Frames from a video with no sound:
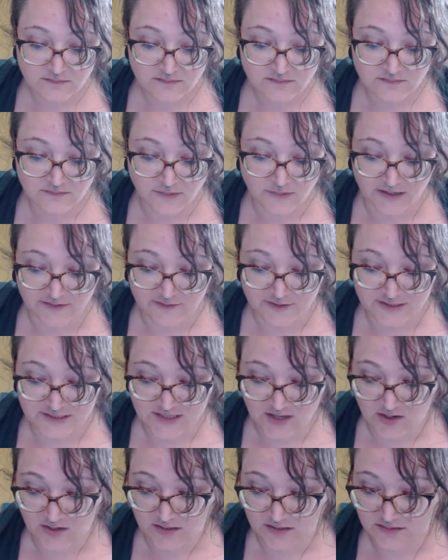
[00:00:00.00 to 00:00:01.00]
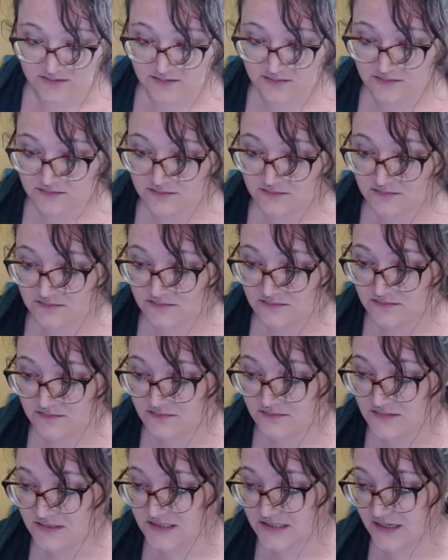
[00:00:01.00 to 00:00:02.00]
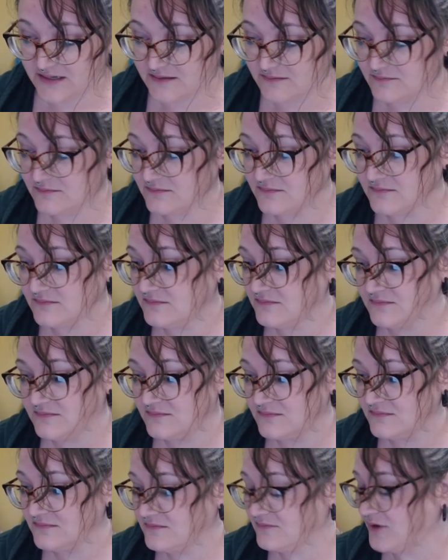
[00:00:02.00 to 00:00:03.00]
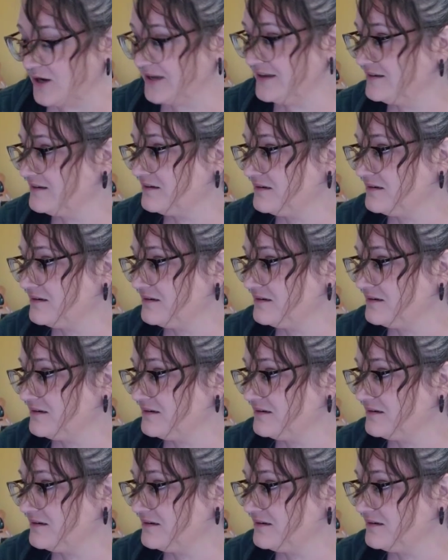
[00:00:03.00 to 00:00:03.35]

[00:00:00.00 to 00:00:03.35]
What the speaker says: whatever it's called. Saint what?